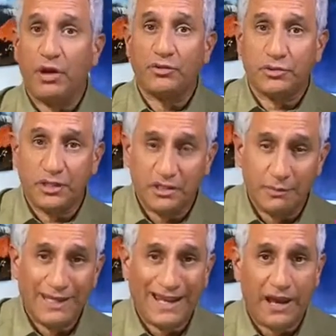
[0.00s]
but also needs
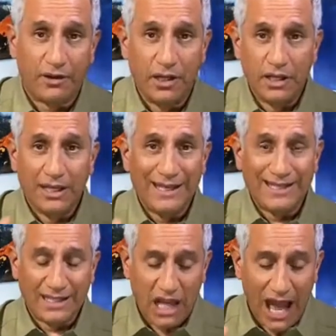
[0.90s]
to be
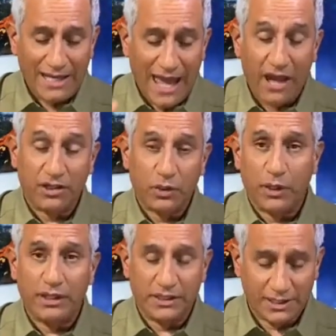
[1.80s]
gotten out as
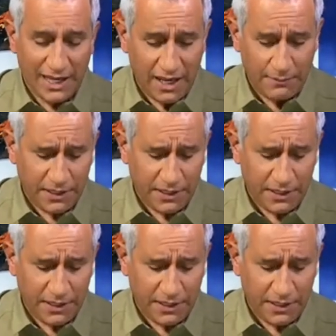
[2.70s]
quickly as it can,